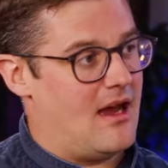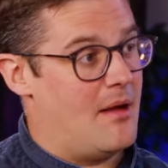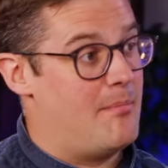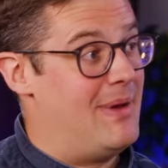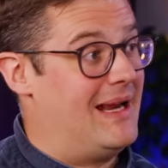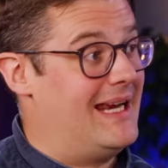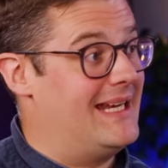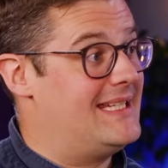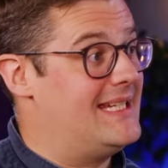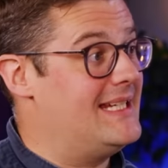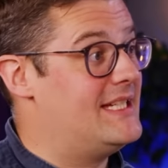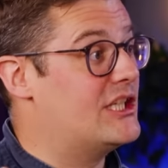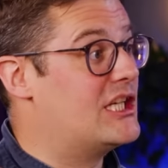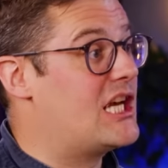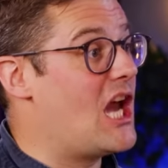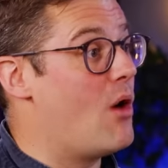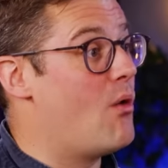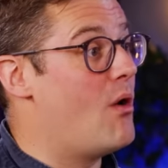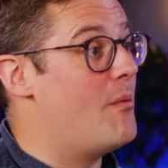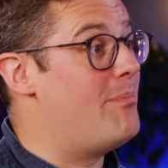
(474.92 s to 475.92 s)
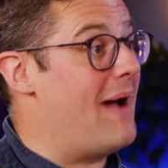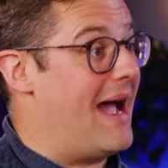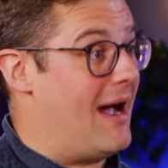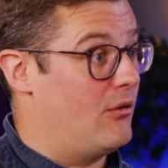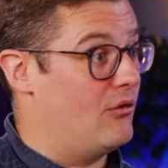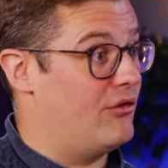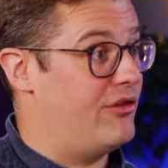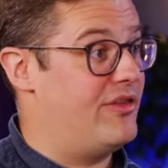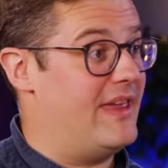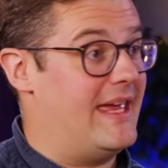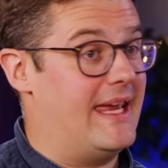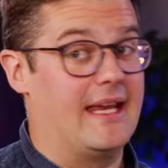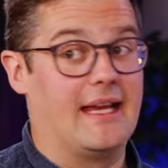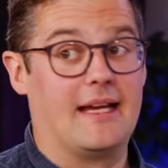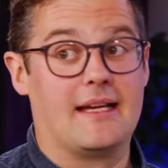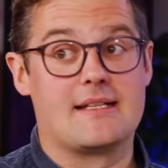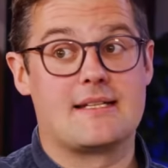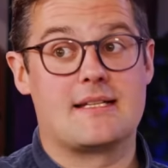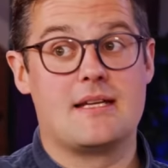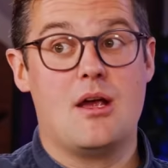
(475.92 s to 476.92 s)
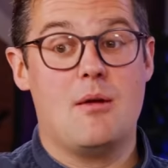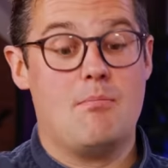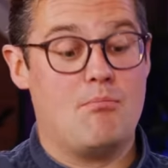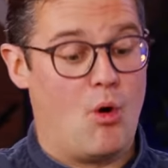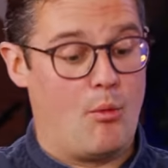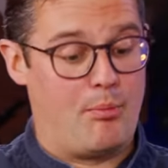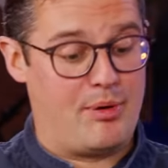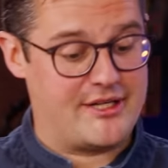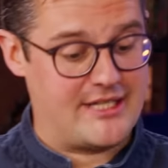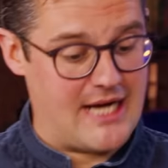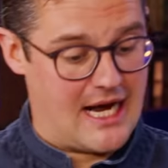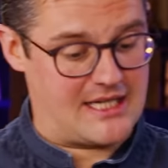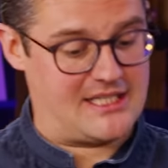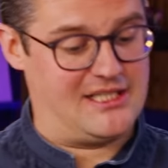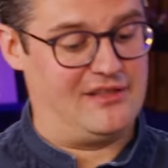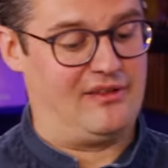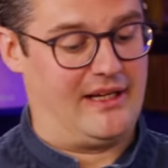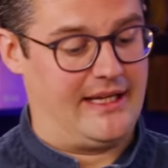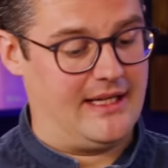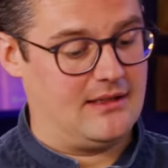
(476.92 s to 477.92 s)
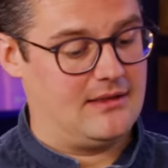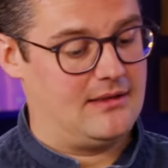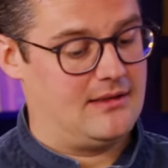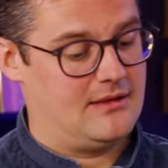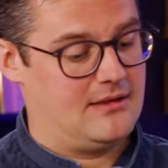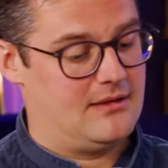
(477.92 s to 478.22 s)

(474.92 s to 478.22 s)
ability to go about things more productively,